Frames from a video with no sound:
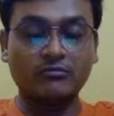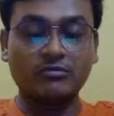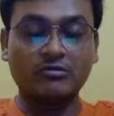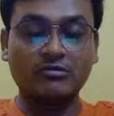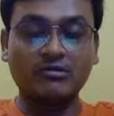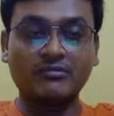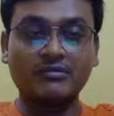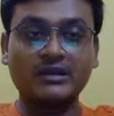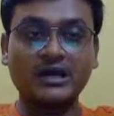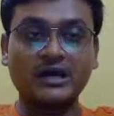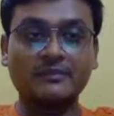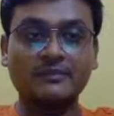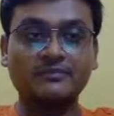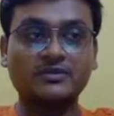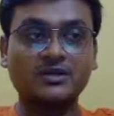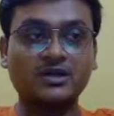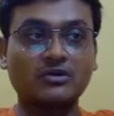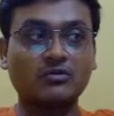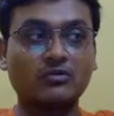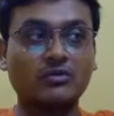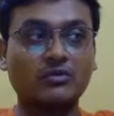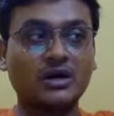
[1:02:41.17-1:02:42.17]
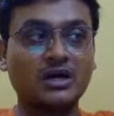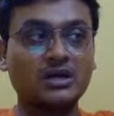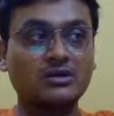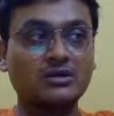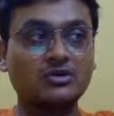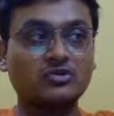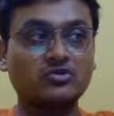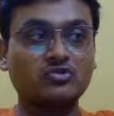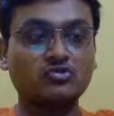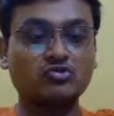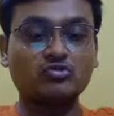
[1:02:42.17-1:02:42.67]
Probably after 1
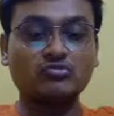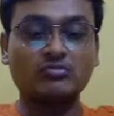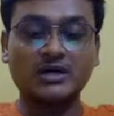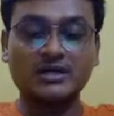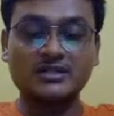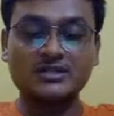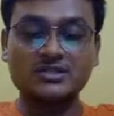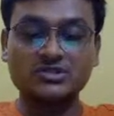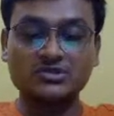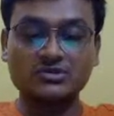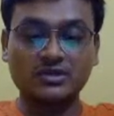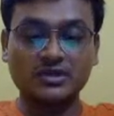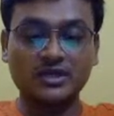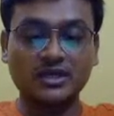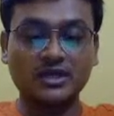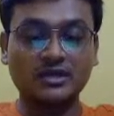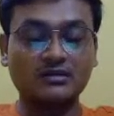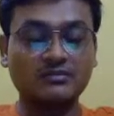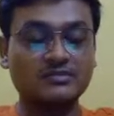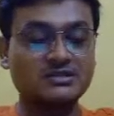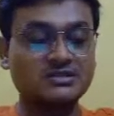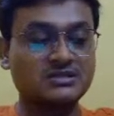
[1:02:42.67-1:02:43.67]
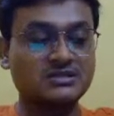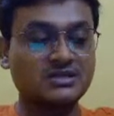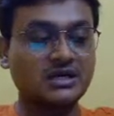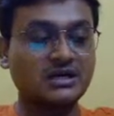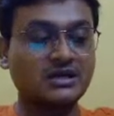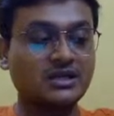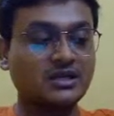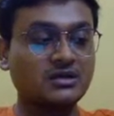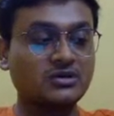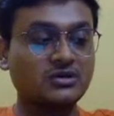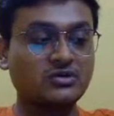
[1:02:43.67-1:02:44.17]
or 2 months, okay, I'll be
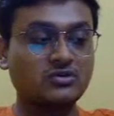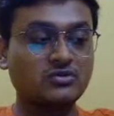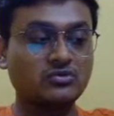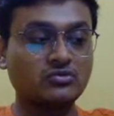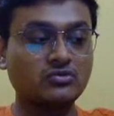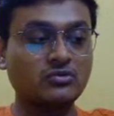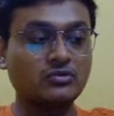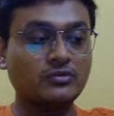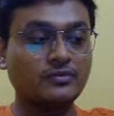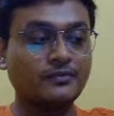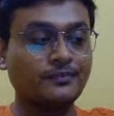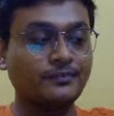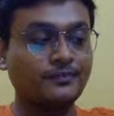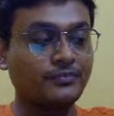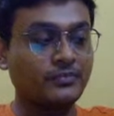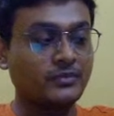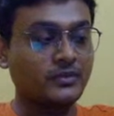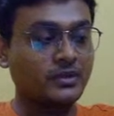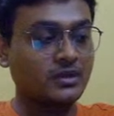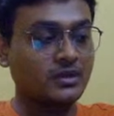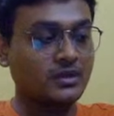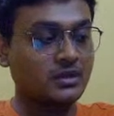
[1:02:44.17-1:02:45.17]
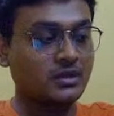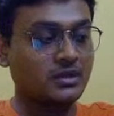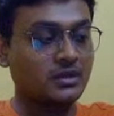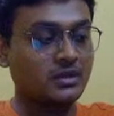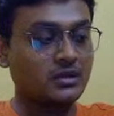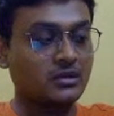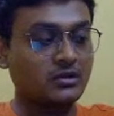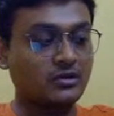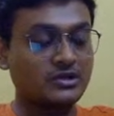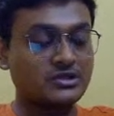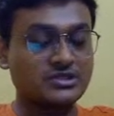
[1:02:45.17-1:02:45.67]
starting to
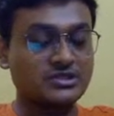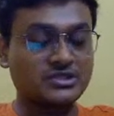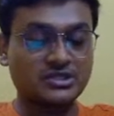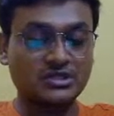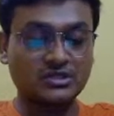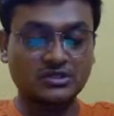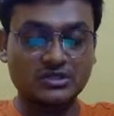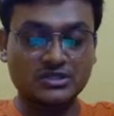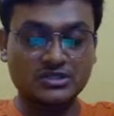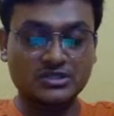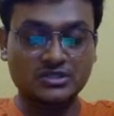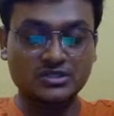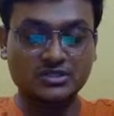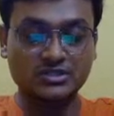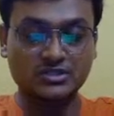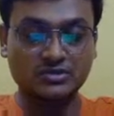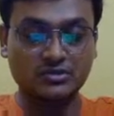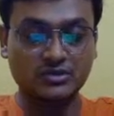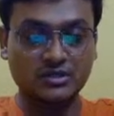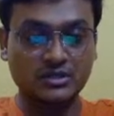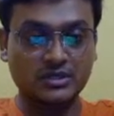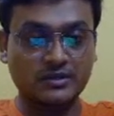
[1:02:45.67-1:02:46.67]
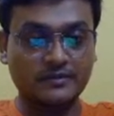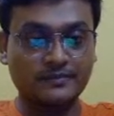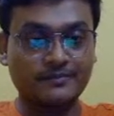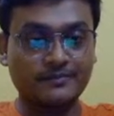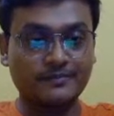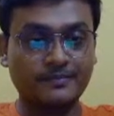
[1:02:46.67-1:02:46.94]
launching this. Okay.